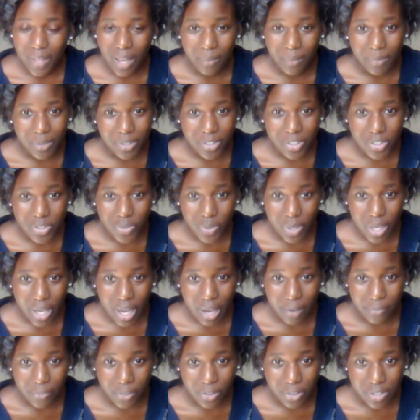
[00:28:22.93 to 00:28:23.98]
I'm going to do it
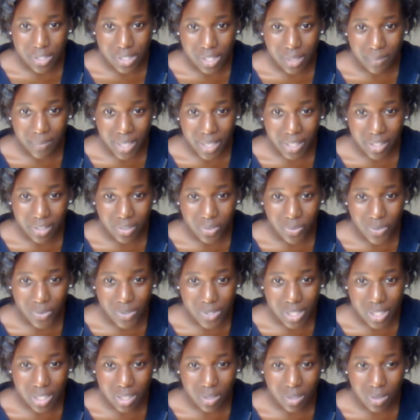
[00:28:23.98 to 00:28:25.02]
after the
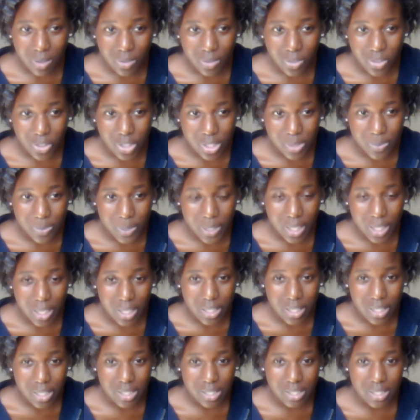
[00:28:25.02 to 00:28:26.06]
semi-annual sale, just
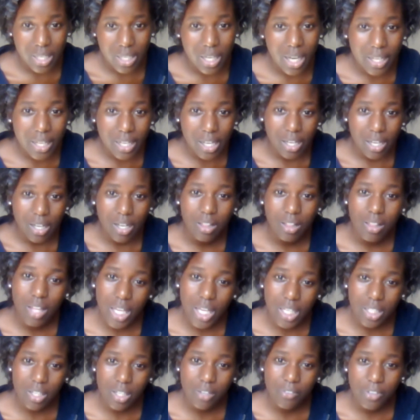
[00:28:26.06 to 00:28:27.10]
because then I can
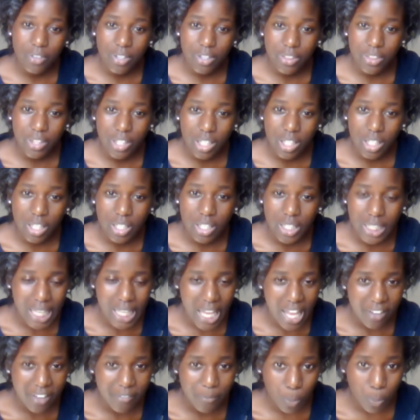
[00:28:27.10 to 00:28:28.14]
collect everything and
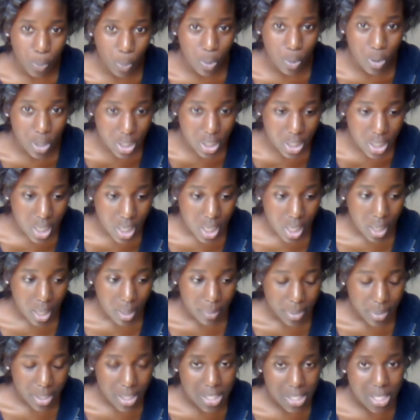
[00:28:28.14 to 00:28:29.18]
have more,
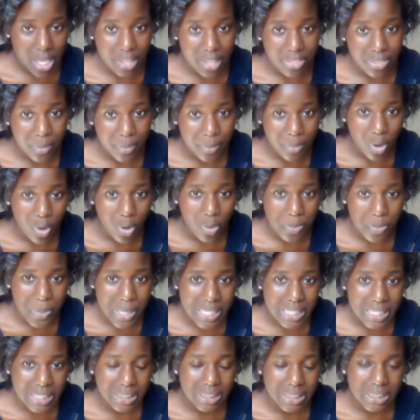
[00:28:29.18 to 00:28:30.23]
because at the
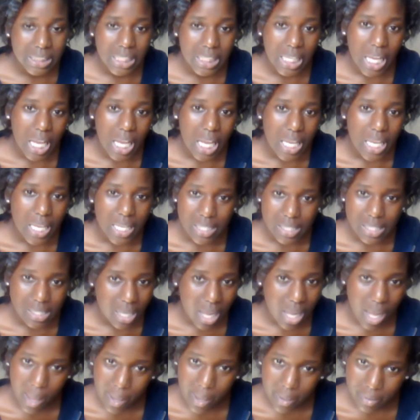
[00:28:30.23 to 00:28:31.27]
moment it's
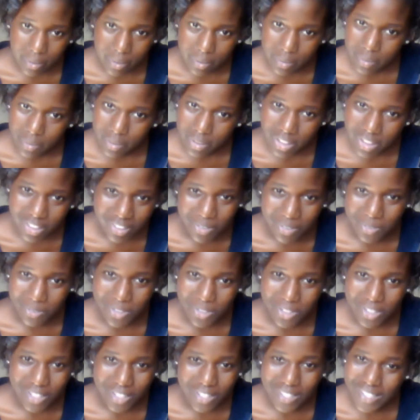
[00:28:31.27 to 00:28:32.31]
not
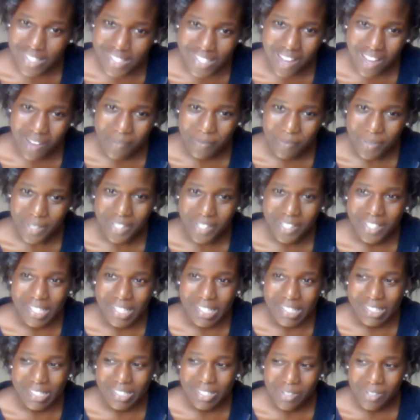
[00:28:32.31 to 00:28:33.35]
huge and it's not big.
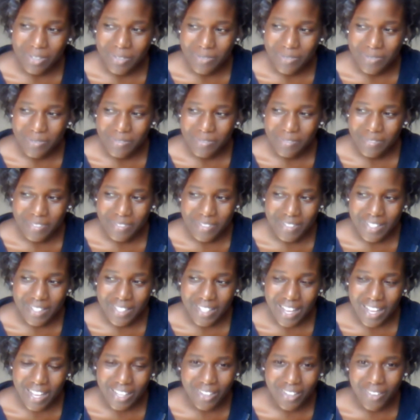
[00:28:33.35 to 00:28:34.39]

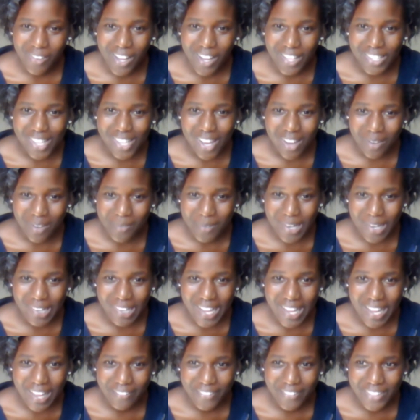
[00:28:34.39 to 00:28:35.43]
I know I talk
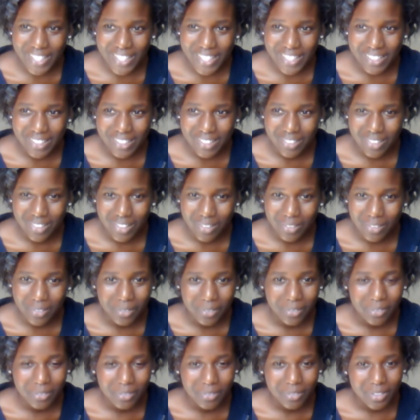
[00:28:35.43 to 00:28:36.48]
about having, you
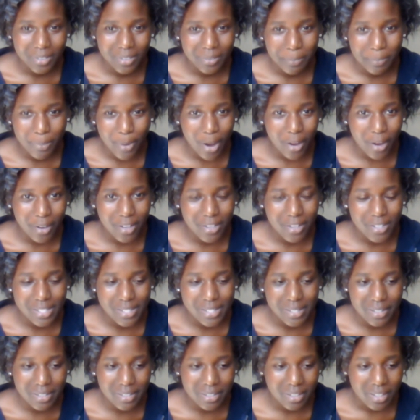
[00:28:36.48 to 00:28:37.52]
know,
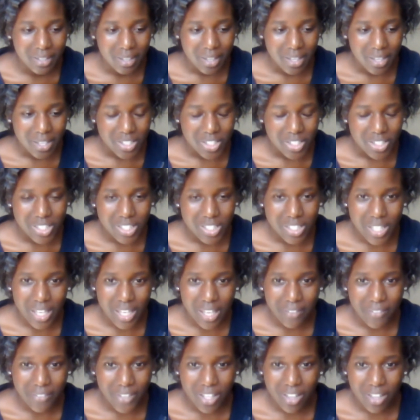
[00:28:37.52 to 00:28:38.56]
products and
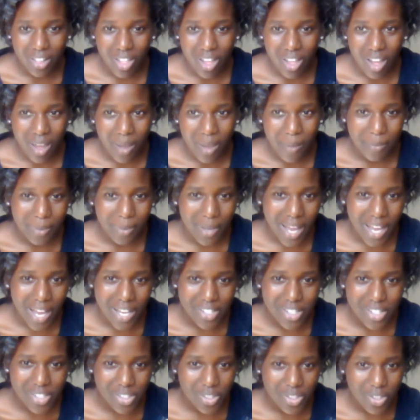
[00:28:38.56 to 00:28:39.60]
saving a lot, but
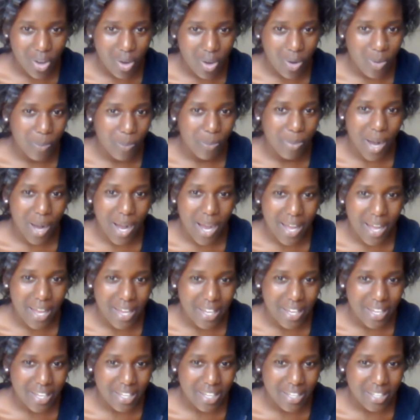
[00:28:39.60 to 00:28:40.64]
I just don't
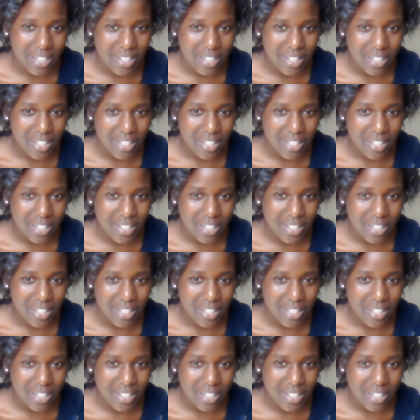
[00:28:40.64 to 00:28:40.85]
buy